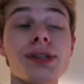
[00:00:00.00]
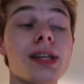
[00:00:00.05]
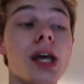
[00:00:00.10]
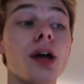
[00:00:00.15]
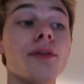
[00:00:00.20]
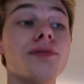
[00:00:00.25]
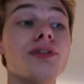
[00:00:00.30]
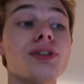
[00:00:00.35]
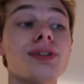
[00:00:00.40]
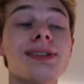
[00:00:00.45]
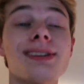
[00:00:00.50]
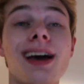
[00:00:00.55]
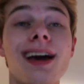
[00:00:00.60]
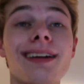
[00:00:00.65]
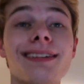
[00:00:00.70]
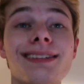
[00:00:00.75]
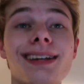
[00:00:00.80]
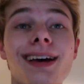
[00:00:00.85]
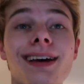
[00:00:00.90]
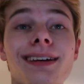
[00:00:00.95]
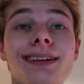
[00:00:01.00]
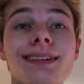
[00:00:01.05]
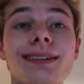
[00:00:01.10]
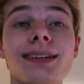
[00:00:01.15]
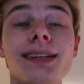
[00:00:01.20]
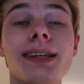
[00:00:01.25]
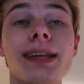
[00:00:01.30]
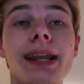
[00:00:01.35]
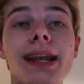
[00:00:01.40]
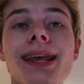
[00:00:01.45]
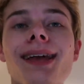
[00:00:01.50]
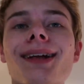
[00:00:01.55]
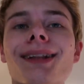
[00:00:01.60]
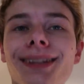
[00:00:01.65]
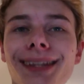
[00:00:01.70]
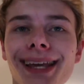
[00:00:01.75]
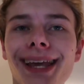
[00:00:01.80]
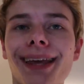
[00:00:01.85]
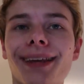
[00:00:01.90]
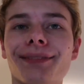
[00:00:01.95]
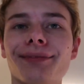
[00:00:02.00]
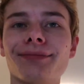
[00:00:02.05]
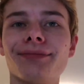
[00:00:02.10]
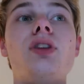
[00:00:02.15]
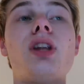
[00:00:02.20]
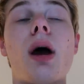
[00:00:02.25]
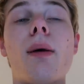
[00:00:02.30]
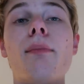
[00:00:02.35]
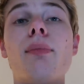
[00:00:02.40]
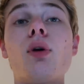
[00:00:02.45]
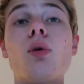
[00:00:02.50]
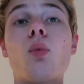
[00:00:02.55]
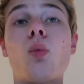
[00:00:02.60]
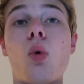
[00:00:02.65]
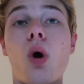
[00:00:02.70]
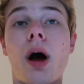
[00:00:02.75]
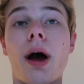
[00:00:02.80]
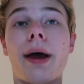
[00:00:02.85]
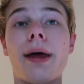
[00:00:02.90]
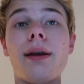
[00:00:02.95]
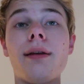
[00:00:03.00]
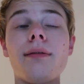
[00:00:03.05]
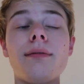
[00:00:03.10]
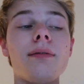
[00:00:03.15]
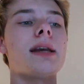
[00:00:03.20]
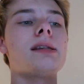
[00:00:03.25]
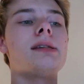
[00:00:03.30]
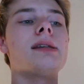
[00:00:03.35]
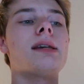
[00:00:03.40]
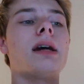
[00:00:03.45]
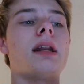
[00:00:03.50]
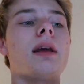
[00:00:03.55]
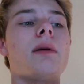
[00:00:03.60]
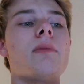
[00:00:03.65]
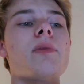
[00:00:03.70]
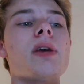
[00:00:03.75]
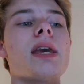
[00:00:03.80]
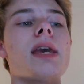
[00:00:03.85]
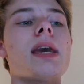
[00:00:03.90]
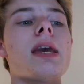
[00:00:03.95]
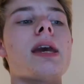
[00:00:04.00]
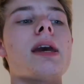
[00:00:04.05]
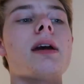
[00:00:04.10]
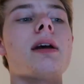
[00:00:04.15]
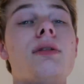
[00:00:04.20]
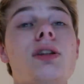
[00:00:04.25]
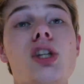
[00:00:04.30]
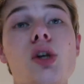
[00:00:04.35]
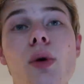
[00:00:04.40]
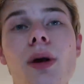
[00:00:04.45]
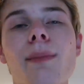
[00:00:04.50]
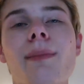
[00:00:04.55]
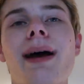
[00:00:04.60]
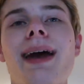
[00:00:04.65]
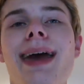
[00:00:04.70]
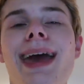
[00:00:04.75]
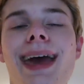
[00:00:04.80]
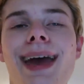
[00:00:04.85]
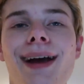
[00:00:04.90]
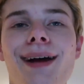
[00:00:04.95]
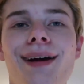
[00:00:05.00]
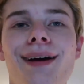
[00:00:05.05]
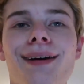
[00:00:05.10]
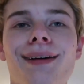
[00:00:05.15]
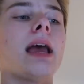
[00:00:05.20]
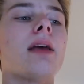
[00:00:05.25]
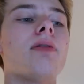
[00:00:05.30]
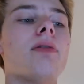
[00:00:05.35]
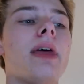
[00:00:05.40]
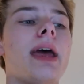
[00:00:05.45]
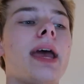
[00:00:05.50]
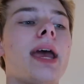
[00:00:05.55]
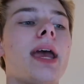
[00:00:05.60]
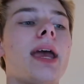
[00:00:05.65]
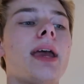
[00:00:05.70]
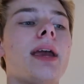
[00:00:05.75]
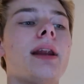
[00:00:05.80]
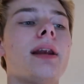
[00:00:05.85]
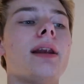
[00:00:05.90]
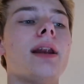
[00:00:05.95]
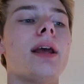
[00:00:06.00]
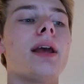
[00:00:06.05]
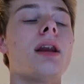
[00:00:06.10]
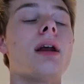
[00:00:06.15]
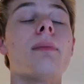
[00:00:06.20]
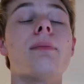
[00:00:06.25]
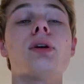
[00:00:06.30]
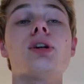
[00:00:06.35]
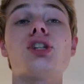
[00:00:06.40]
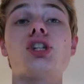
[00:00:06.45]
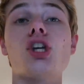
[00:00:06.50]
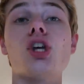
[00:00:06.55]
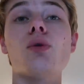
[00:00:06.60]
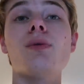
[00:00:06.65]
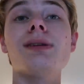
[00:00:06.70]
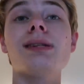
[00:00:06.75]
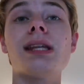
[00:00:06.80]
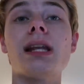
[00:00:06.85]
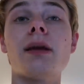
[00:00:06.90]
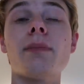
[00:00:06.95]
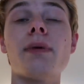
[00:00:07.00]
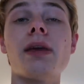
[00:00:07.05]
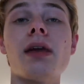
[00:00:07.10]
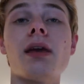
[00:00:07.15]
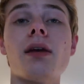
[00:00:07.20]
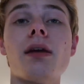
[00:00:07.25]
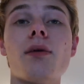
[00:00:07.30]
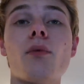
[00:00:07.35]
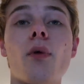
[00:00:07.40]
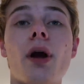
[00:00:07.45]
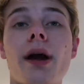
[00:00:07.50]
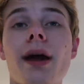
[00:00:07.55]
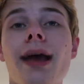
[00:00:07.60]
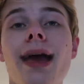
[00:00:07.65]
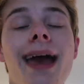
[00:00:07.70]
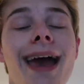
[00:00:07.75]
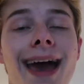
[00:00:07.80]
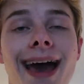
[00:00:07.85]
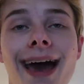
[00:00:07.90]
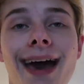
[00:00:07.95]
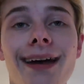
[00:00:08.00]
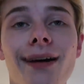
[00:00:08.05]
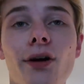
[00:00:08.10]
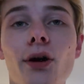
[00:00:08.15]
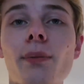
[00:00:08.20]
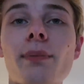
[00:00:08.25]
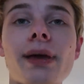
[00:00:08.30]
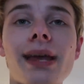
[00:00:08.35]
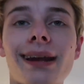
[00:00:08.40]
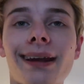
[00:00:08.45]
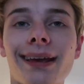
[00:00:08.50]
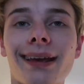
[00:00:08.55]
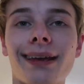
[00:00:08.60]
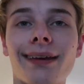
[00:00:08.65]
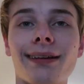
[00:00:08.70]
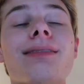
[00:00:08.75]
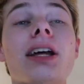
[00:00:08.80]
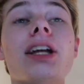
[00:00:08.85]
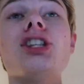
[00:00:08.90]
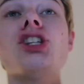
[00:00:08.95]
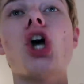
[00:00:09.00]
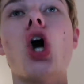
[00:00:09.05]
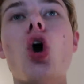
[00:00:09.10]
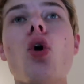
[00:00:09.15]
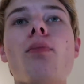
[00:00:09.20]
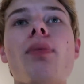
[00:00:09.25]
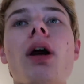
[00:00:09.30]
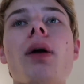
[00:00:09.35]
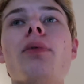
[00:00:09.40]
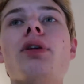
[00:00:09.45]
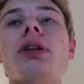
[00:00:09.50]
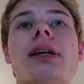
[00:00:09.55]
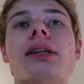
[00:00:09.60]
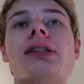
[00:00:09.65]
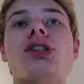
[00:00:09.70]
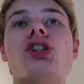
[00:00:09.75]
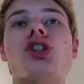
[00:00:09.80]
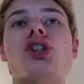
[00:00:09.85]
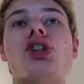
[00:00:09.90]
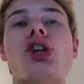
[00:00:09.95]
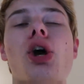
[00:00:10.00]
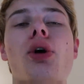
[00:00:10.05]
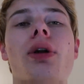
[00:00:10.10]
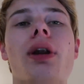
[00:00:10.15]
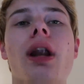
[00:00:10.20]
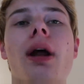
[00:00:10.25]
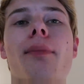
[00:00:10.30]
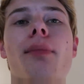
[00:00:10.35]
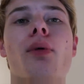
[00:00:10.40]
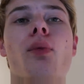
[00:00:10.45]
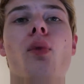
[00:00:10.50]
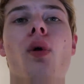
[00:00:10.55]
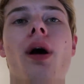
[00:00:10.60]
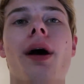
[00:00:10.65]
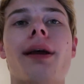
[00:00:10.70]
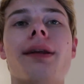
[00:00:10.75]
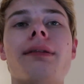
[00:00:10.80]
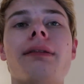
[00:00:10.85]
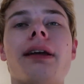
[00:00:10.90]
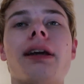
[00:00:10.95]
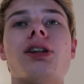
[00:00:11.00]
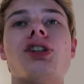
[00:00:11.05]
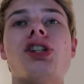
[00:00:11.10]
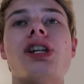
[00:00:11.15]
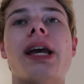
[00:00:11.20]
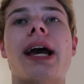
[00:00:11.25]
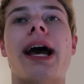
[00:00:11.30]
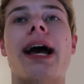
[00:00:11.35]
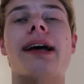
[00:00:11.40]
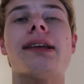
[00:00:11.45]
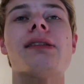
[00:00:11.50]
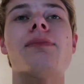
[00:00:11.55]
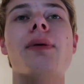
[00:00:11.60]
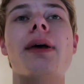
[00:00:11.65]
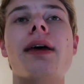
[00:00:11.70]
self just got done getting clean. Number one is gonna be doing my hair. And then number two is gonna be wearing a hat or beanie. Let's hope Barbara doesn't just go to number one like she has